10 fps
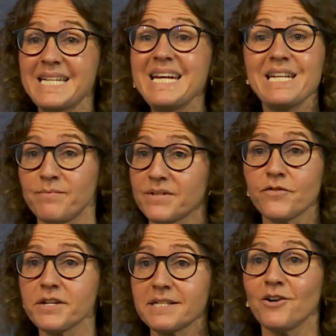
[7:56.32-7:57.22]
Teams,
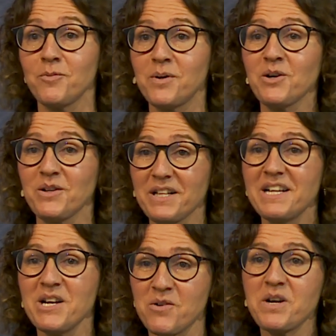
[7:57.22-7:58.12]
for example,
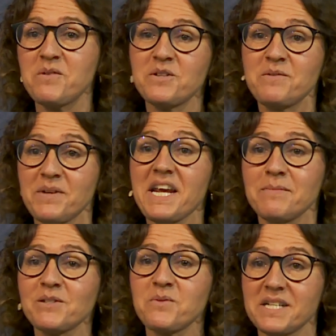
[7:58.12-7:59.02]
we wouldn't be
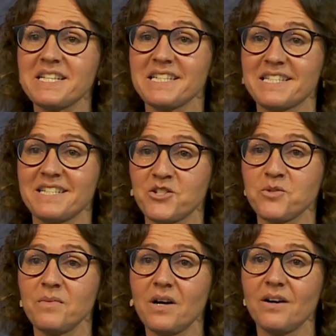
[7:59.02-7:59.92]
able to exist in
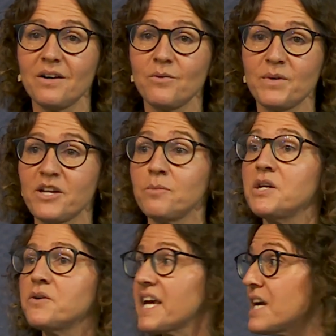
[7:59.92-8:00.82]
Jumar. We
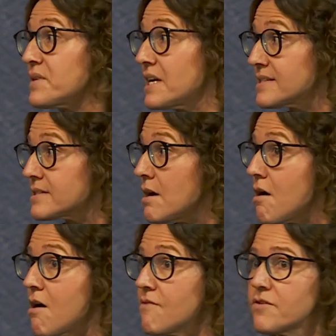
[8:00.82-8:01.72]
communicate with our
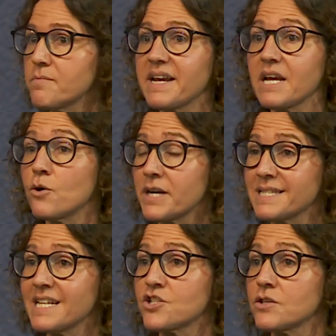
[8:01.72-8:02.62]
staff, we make
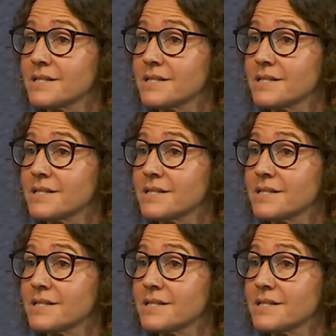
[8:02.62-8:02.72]
organizational